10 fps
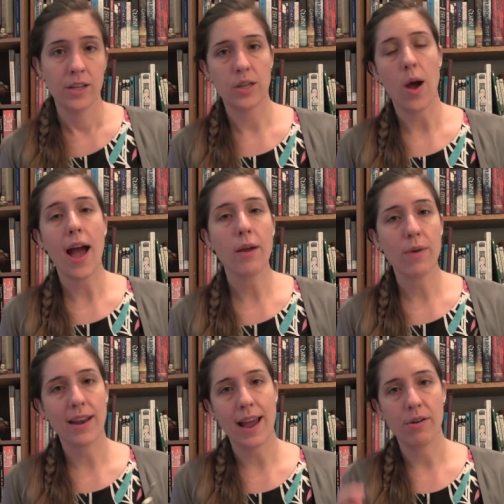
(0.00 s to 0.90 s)
So I
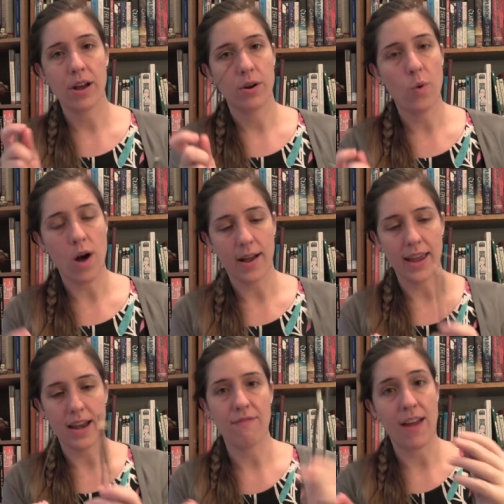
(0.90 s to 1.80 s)
went out on a walk
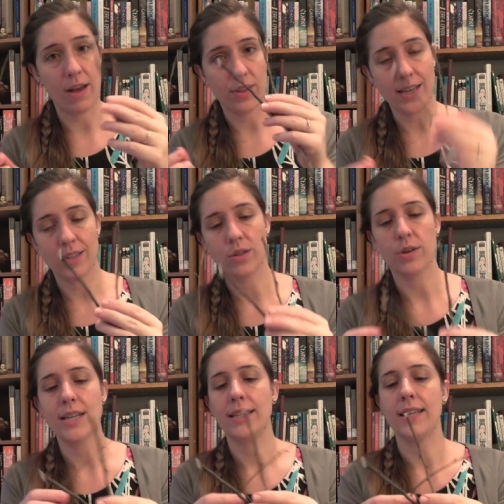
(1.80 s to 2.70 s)
and I found these
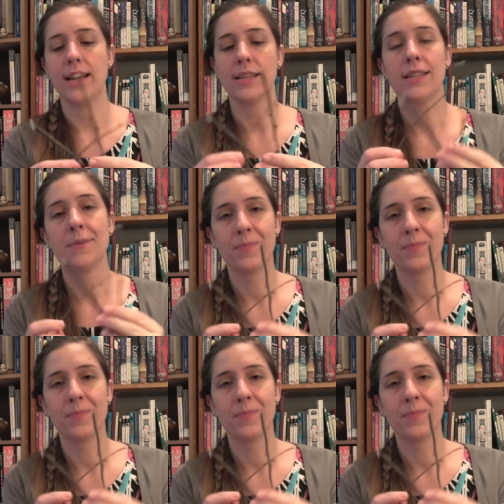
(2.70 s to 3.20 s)
three sticks.